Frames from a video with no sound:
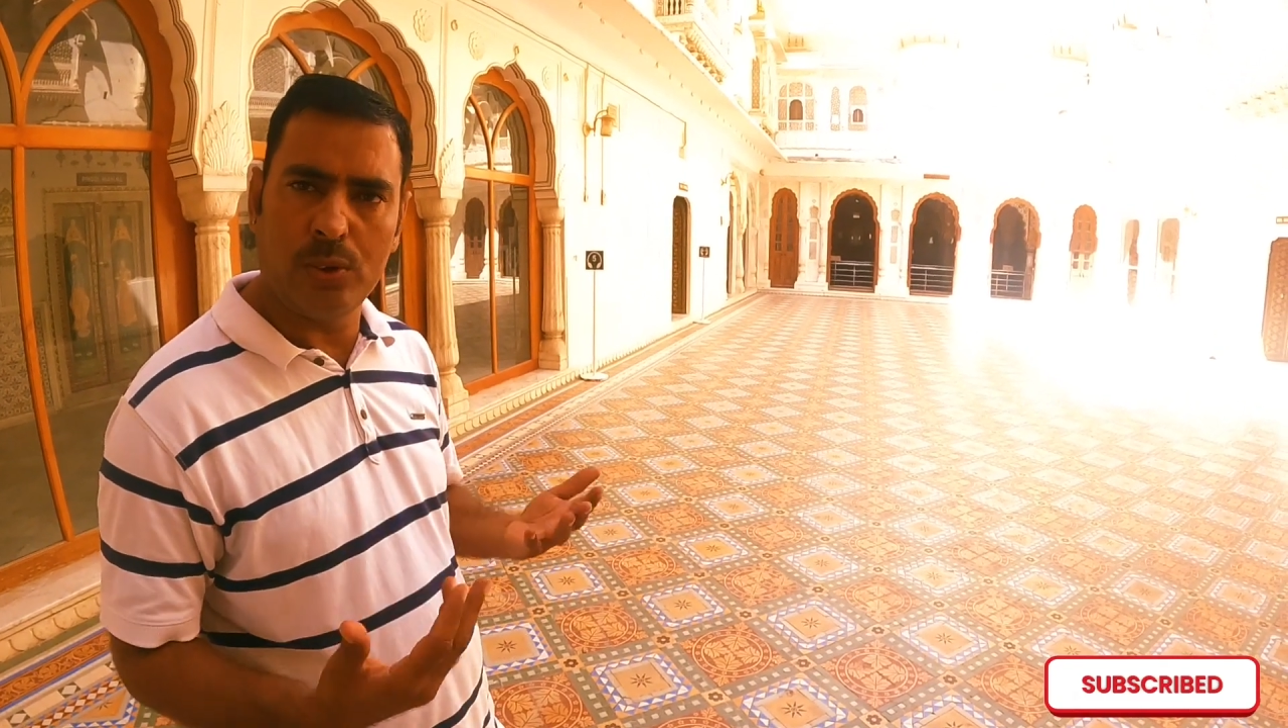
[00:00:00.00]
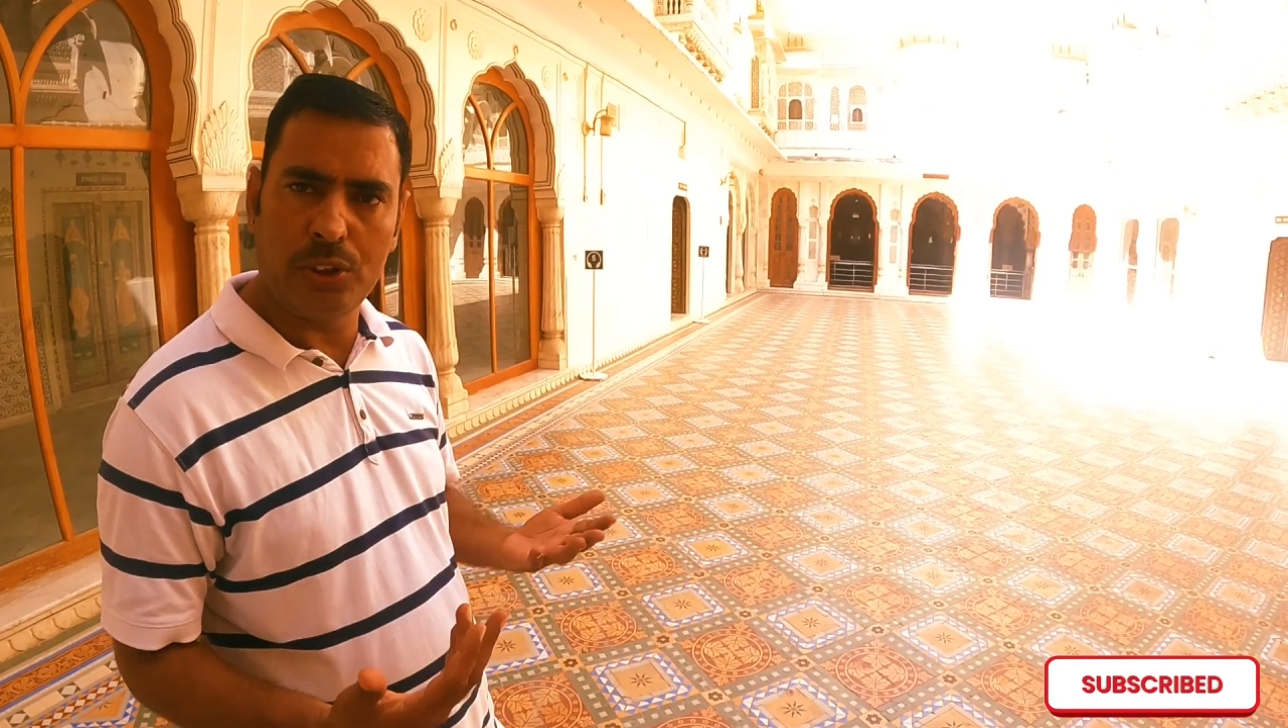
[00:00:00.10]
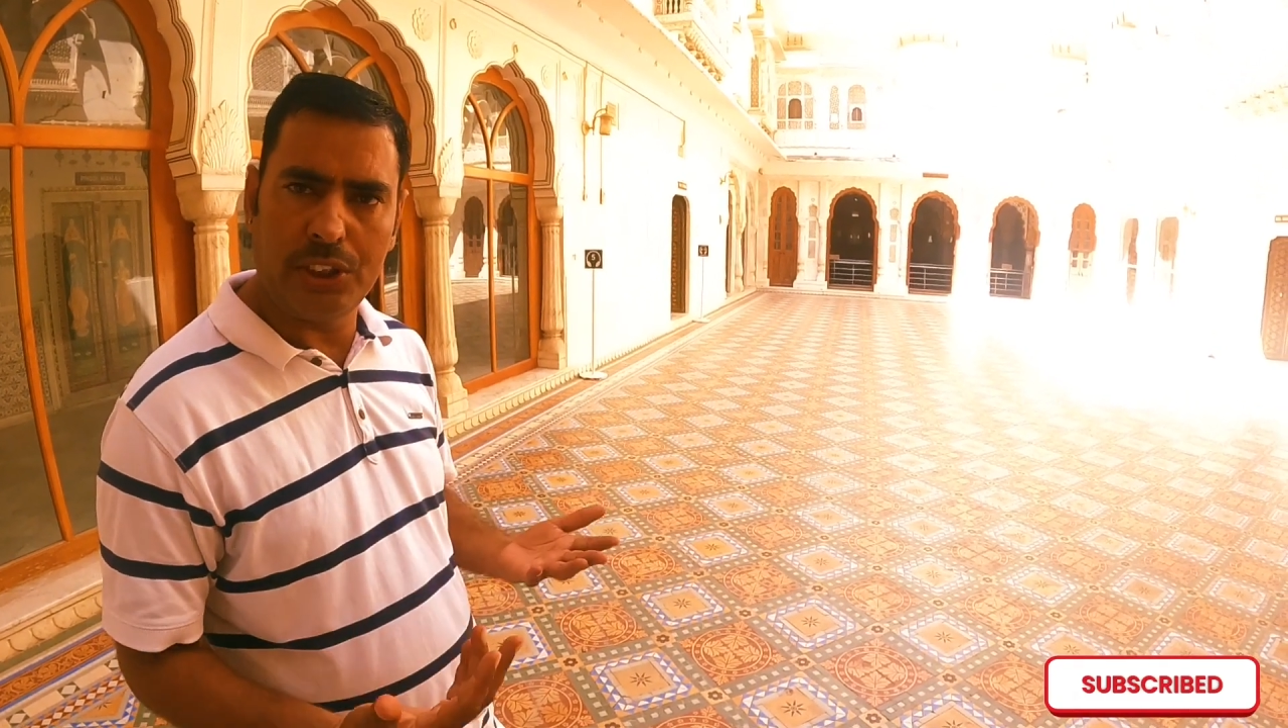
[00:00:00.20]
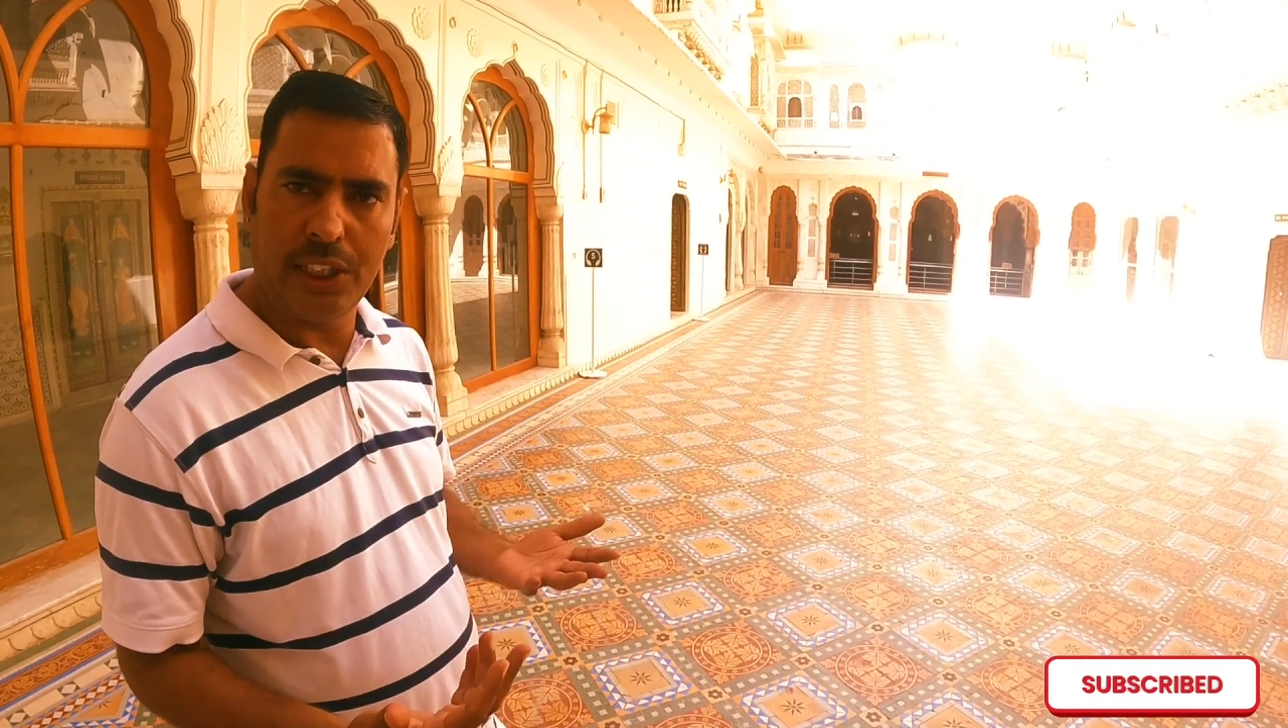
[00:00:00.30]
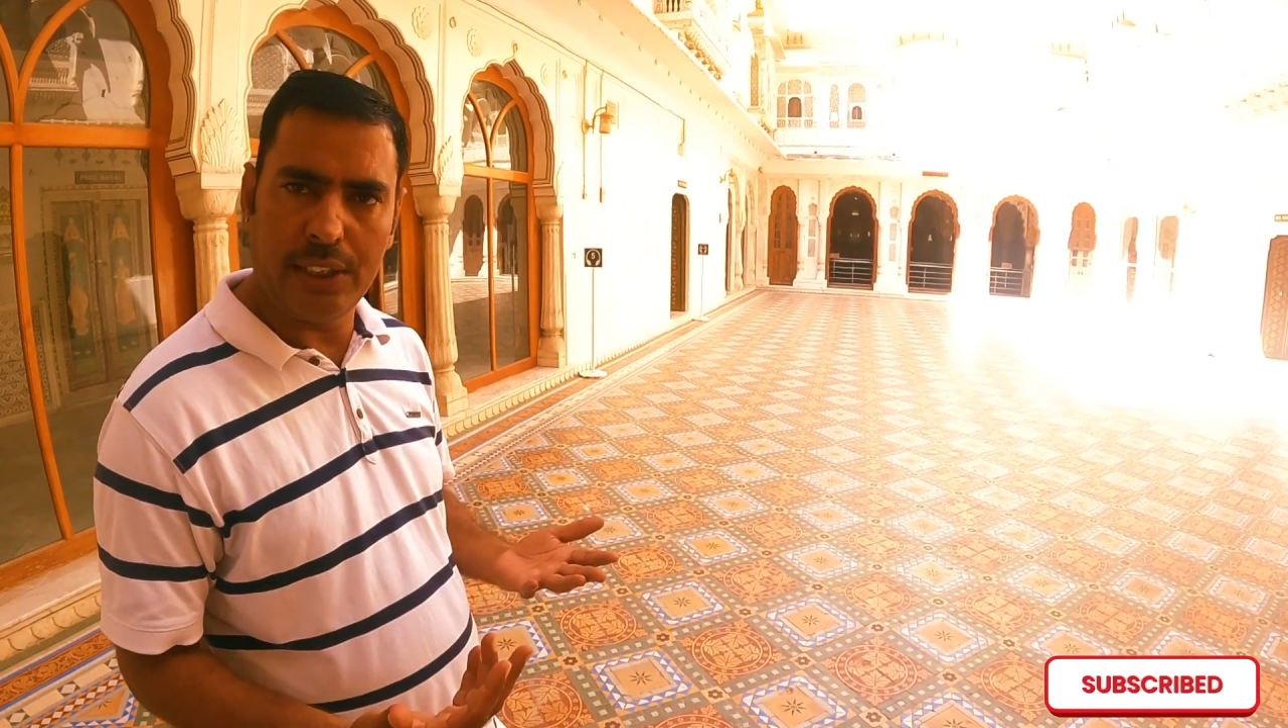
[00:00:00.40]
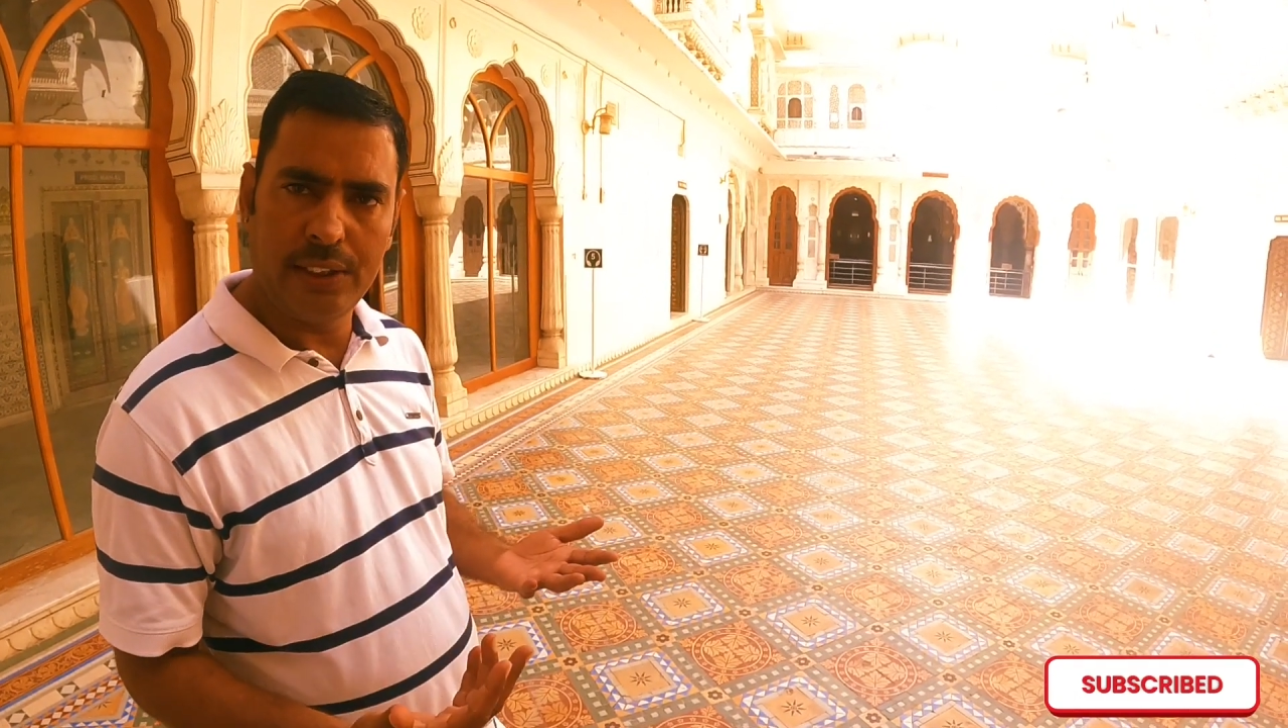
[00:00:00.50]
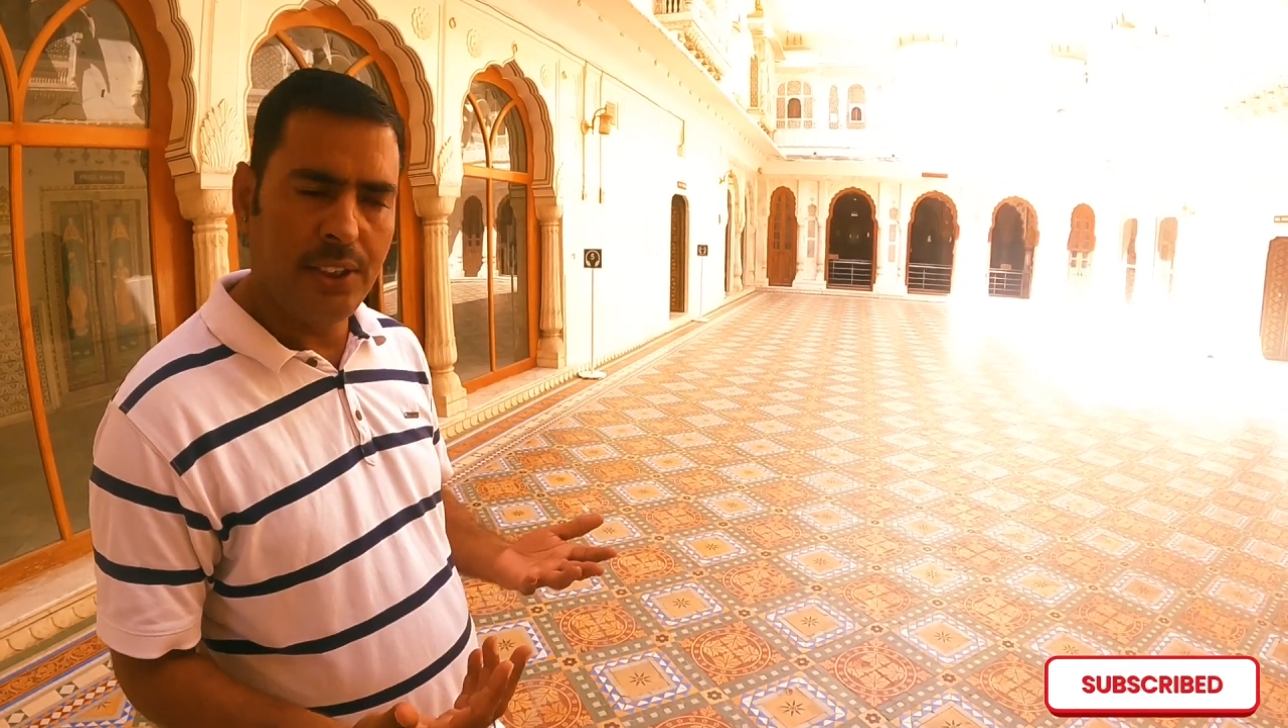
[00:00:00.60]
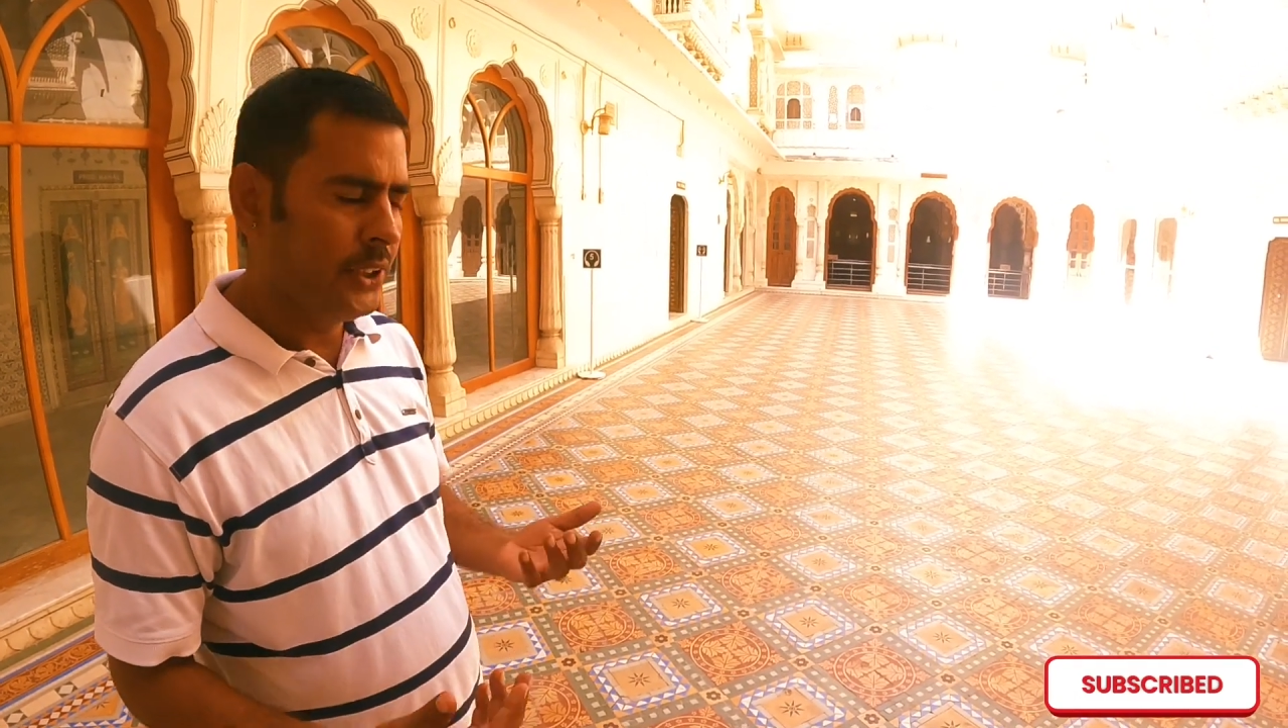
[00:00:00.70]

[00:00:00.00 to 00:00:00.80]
courtyard.